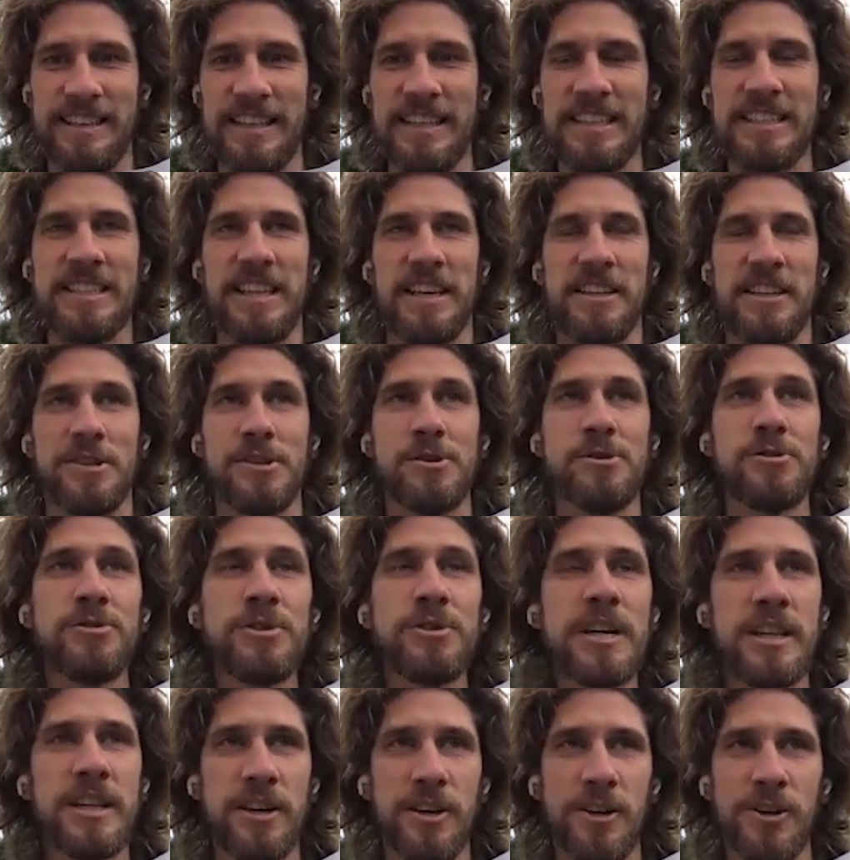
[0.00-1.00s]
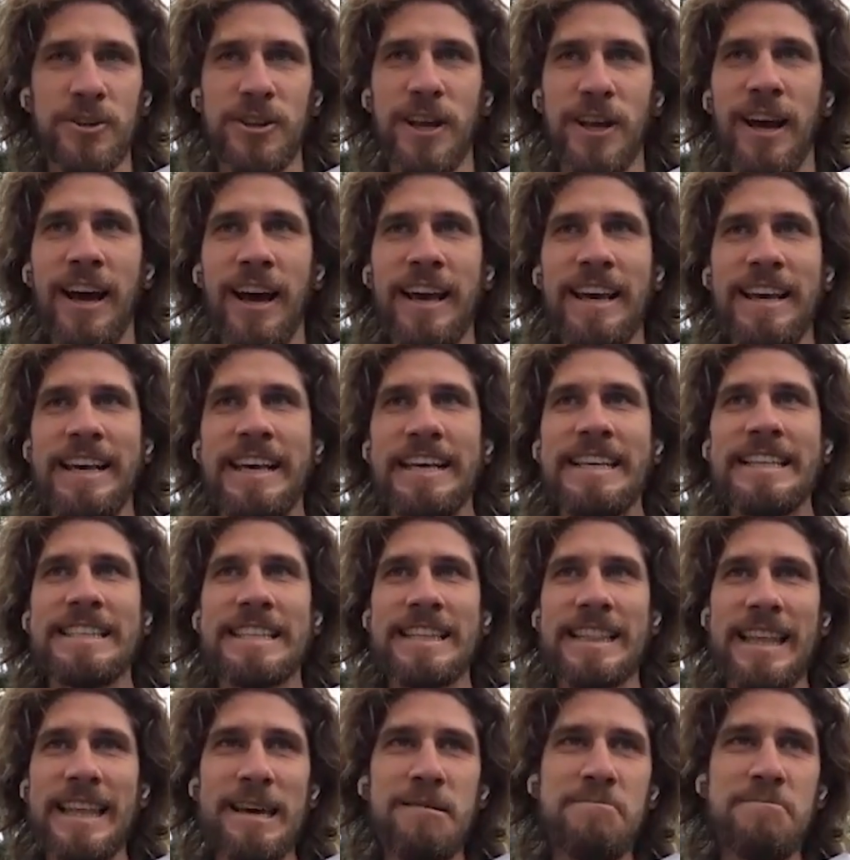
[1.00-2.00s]
he's like really good. He
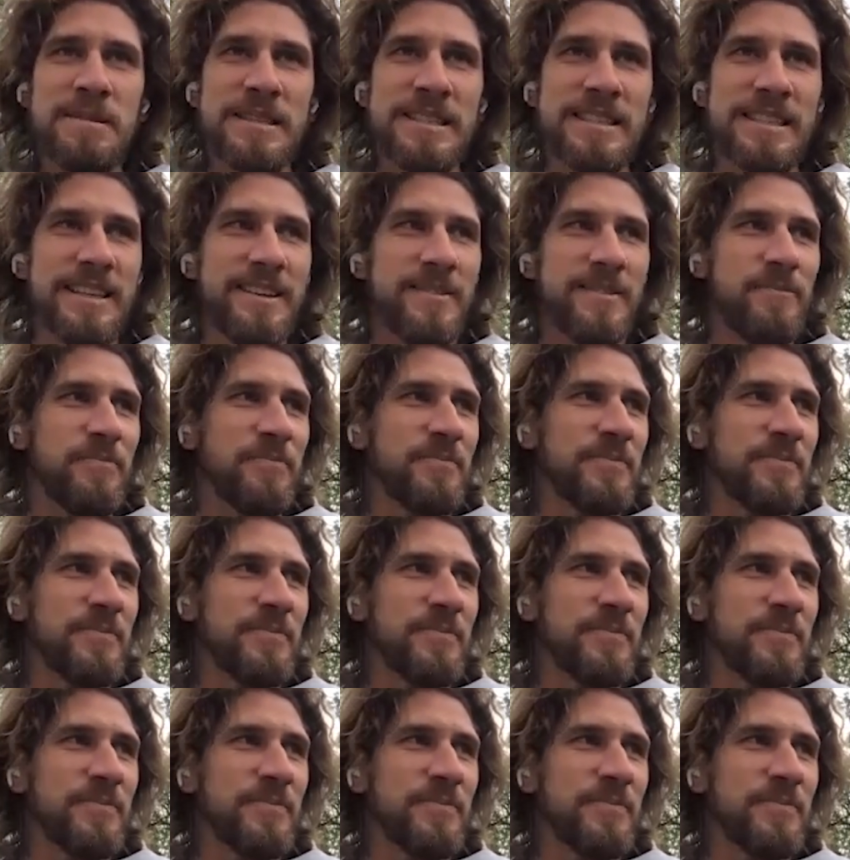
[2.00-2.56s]
sleeps.